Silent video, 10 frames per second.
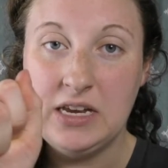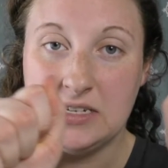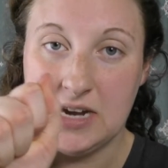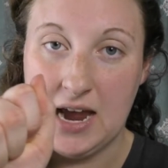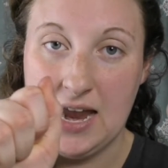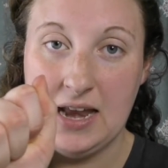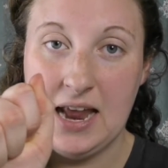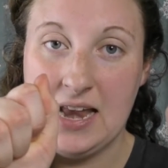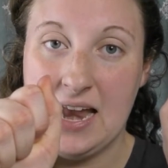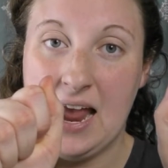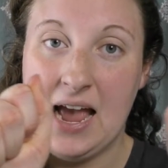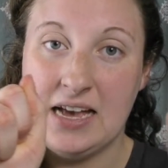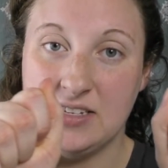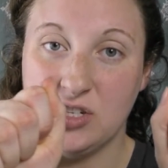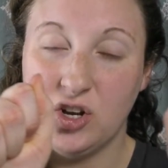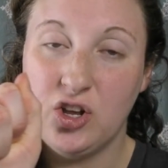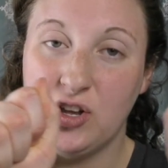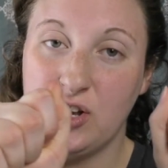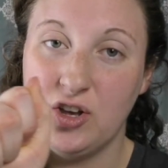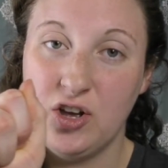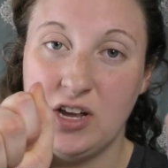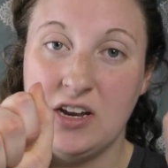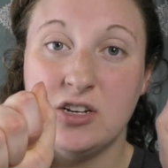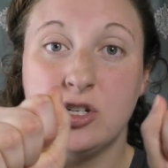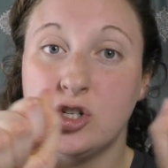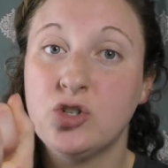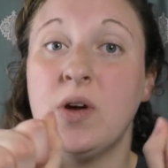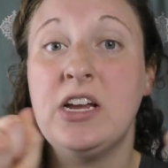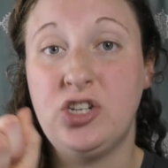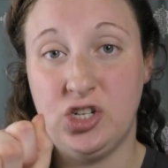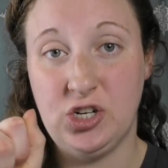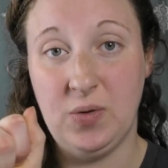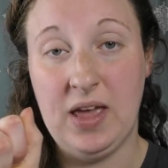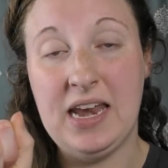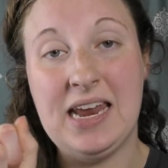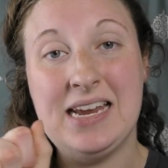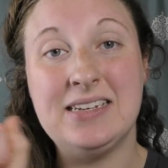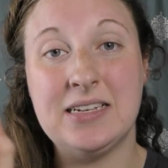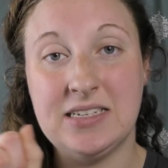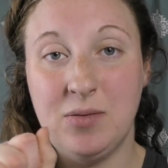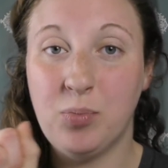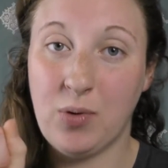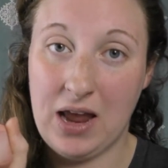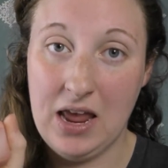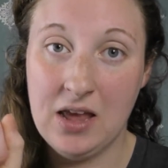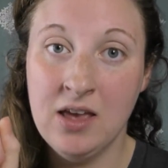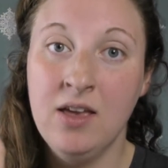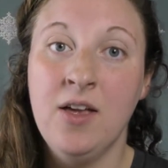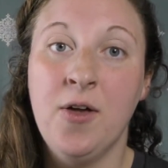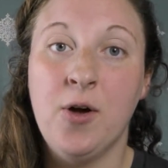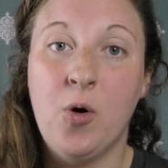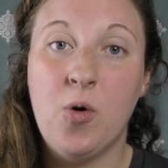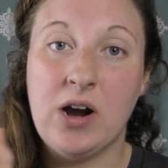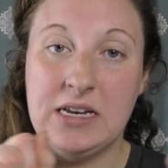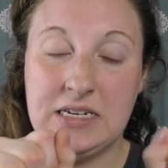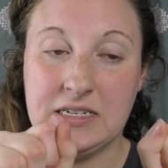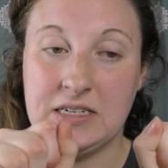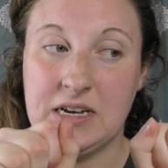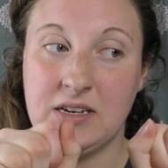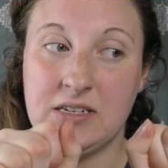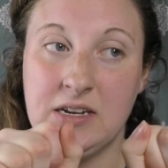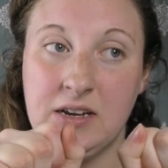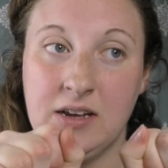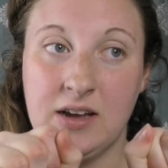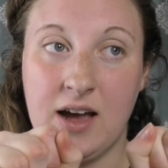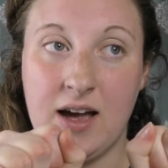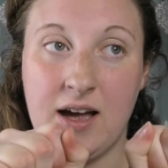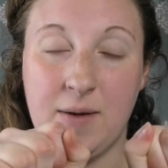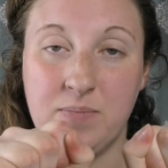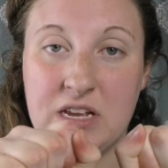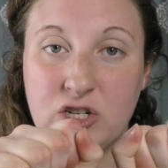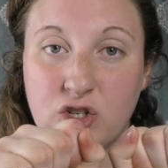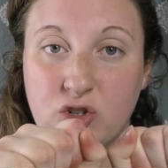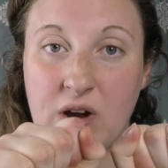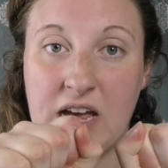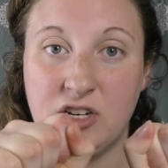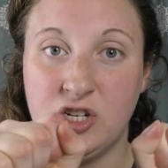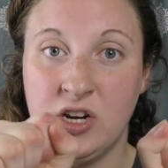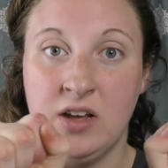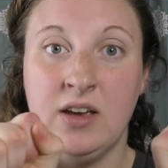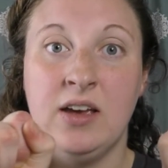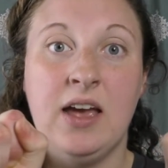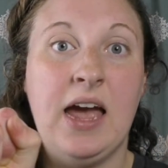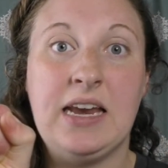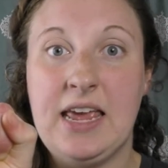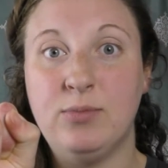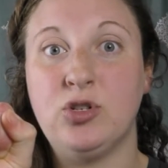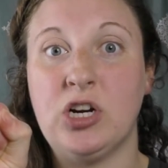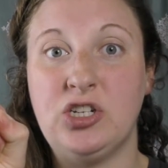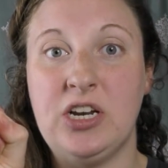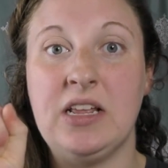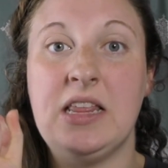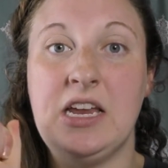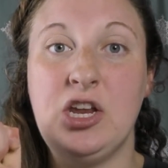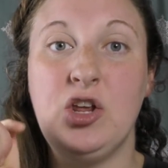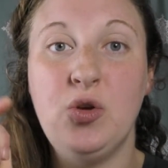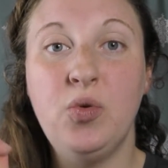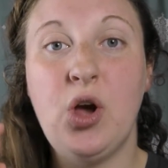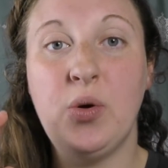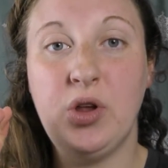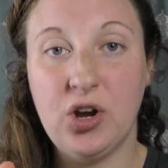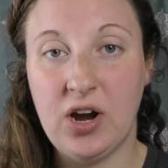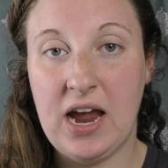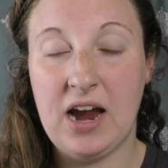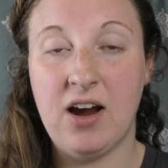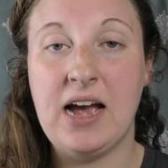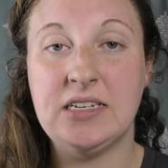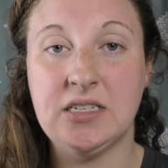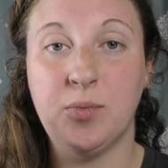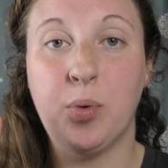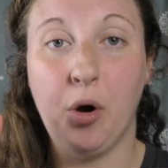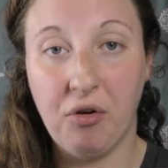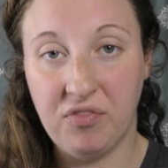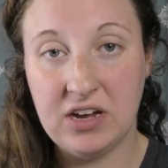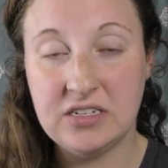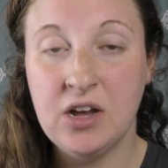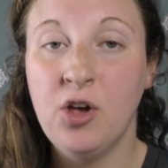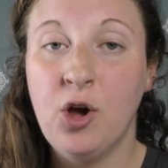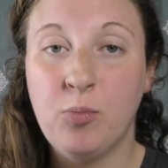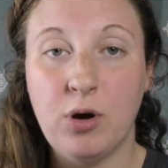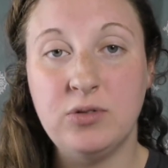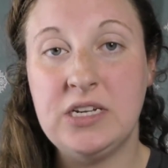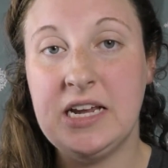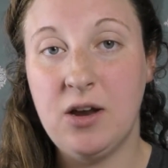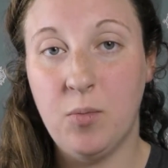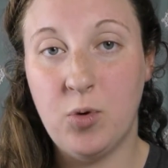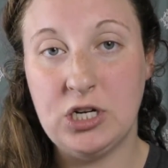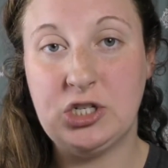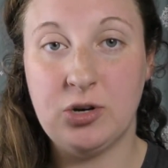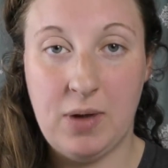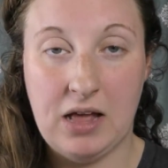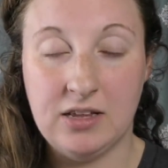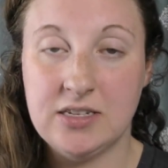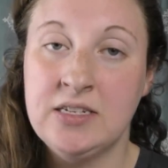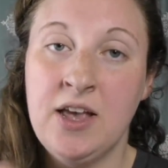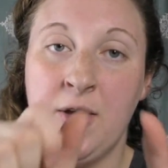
it tight and it has good stretch to it and it doesn't break or it doesn't stretch and keep stretching, then you know your hair has the perfect protein moisture balance.